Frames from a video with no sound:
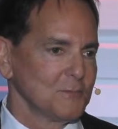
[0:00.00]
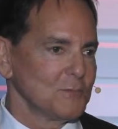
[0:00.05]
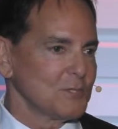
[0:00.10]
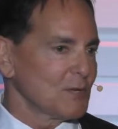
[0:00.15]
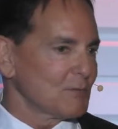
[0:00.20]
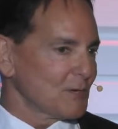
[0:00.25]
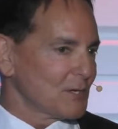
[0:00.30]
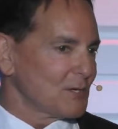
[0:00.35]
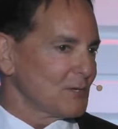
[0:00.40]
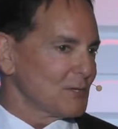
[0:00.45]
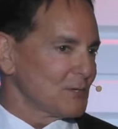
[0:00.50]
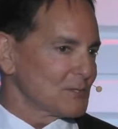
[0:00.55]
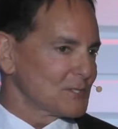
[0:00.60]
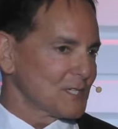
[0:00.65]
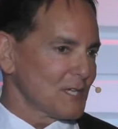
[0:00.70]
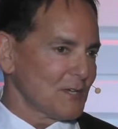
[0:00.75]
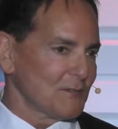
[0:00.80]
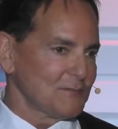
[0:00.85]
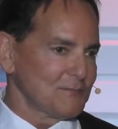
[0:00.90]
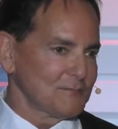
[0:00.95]
Do you ever hear
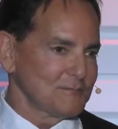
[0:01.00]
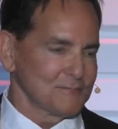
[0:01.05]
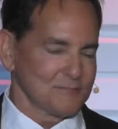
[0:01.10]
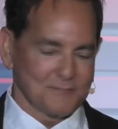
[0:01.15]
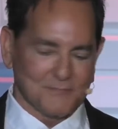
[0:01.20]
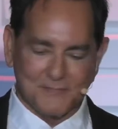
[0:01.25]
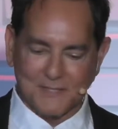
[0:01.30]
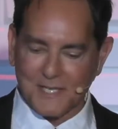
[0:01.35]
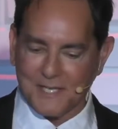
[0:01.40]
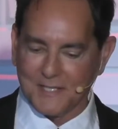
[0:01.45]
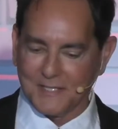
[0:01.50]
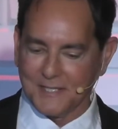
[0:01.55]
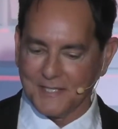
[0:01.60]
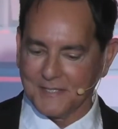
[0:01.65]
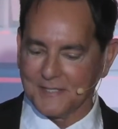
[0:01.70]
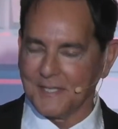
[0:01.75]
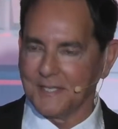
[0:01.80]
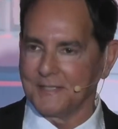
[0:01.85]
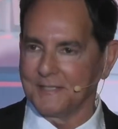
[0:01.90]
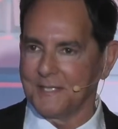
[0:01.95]
yourself say
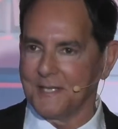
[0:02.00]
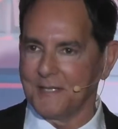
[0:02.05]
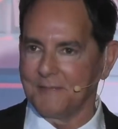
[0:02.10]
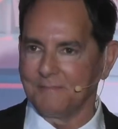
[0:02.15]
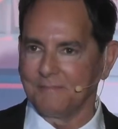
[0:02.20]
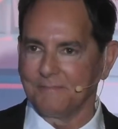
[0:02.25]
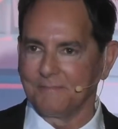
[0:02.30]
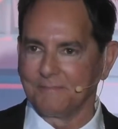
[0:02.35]
things like that?